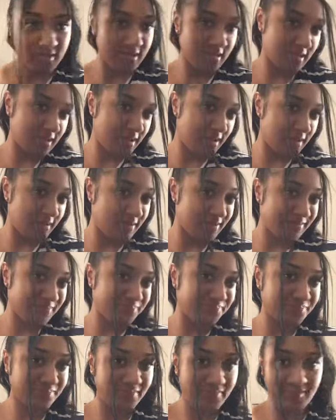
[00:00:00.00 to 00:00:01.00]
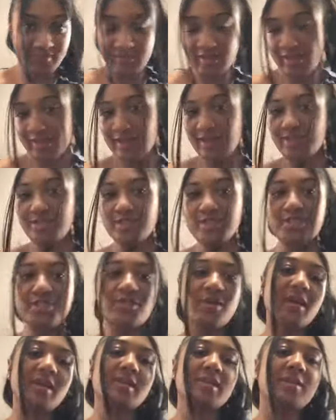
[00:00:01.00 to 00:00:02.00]
So just
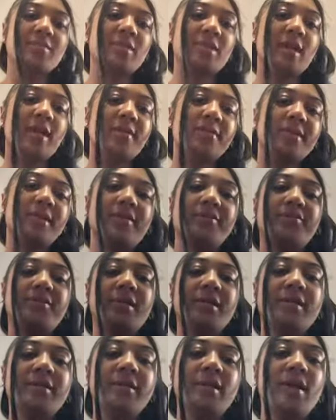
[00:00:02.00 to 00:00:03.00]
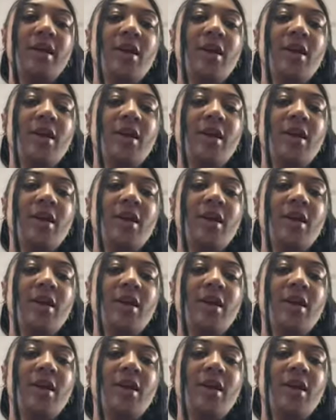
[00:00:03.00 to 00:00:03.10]
trying something out different.